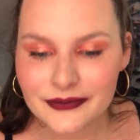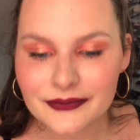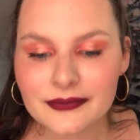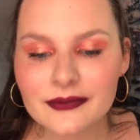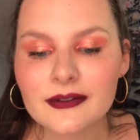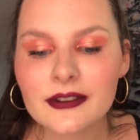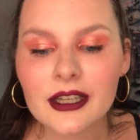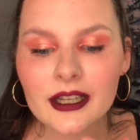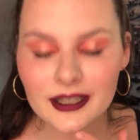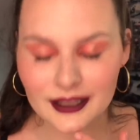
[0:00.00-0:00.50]

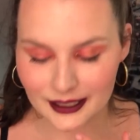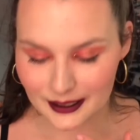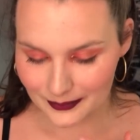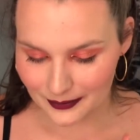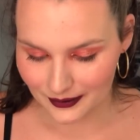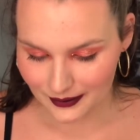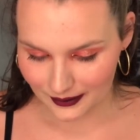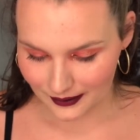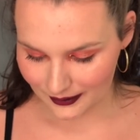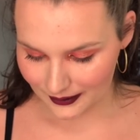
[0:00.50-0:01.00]
We got
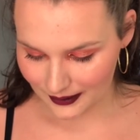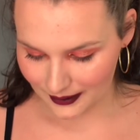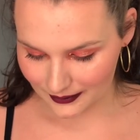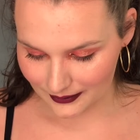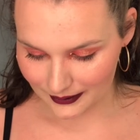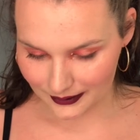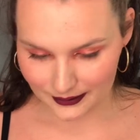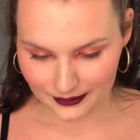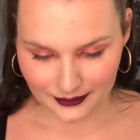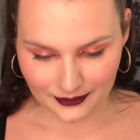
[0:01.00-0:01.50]
lipstick down
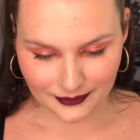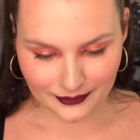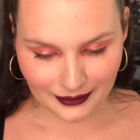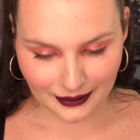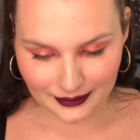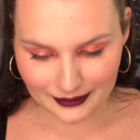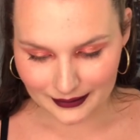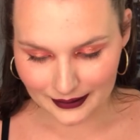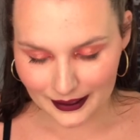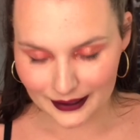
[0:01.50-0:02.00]
there.
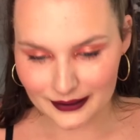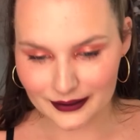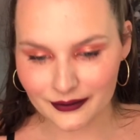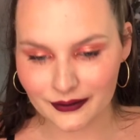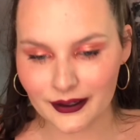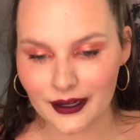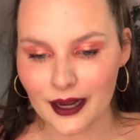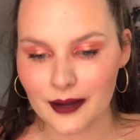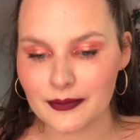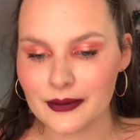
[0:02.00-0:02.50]
How did that
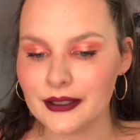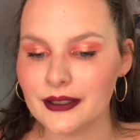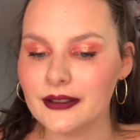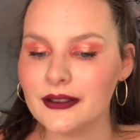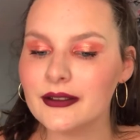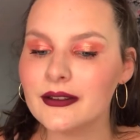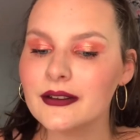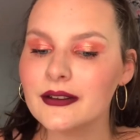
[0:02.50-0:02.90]
even happen?